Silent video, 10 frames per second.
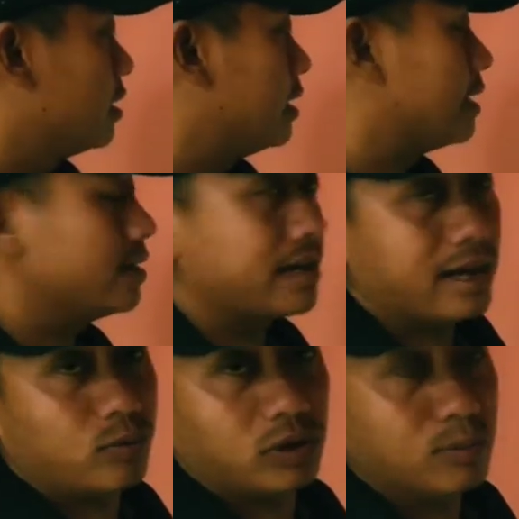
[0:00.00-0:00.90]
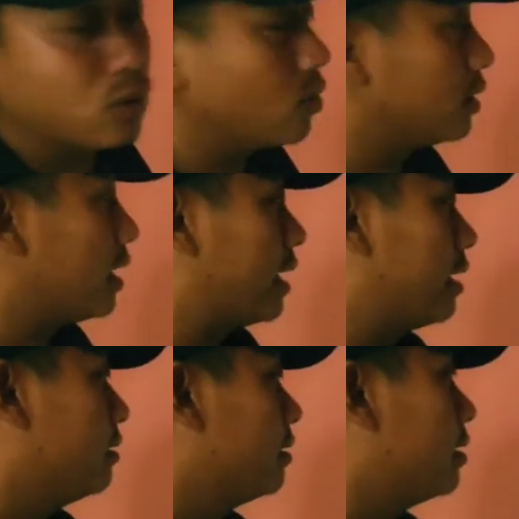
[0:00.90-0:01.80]
Electric dipole the mong the
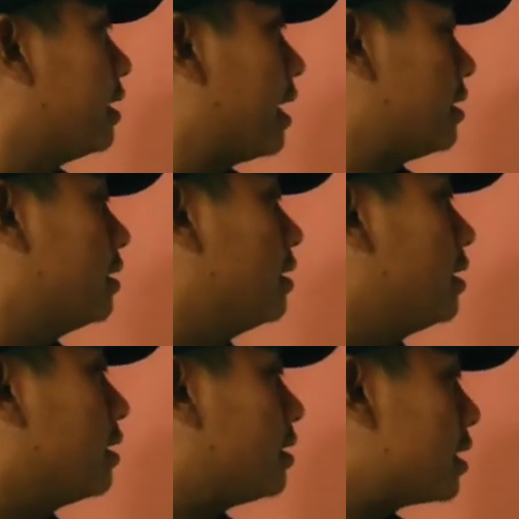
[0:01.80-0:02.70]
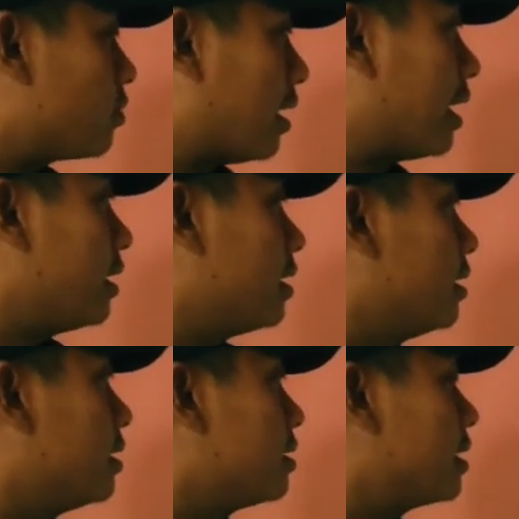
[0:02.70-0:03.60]
Then that's why
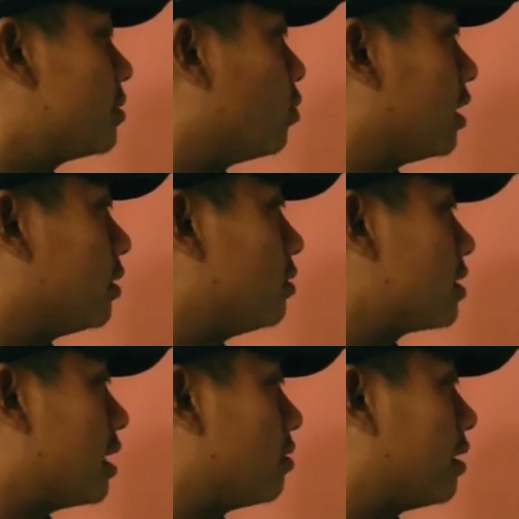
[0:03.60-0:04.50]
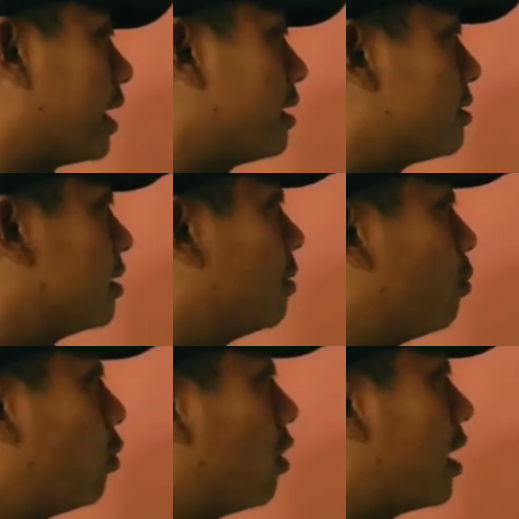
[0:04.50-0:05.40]
such molecules are known as
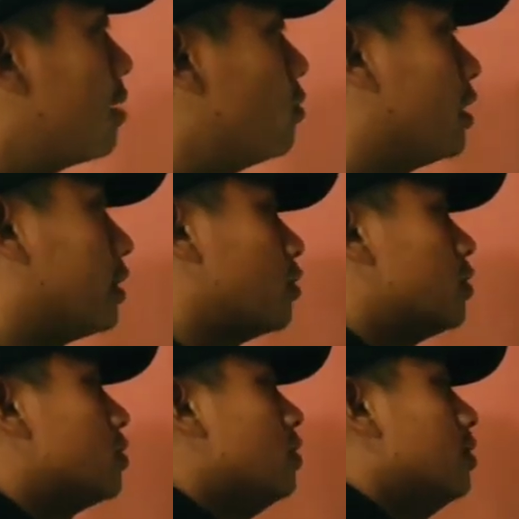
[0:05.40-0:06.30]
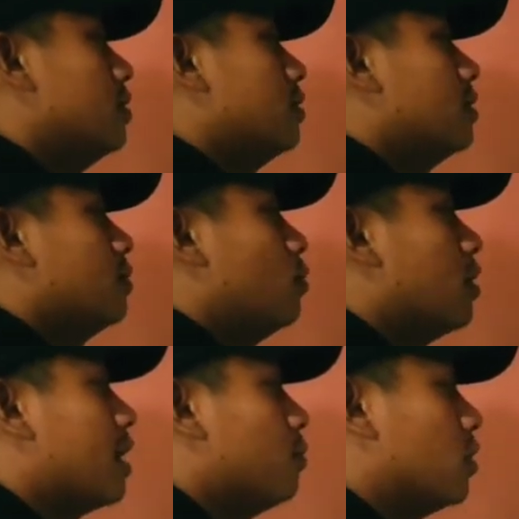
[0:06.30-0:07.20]
polar molecules.
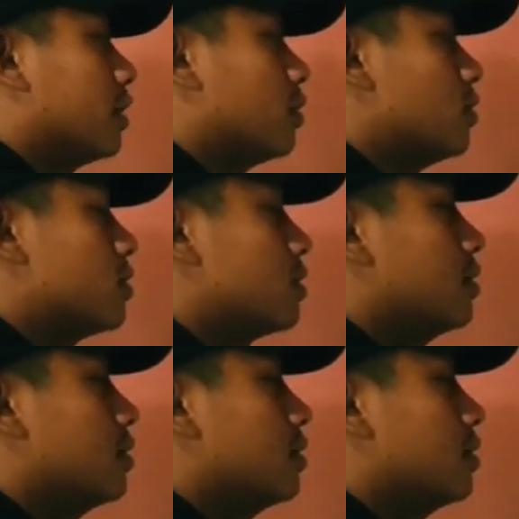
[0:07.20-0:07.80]
polar molecules.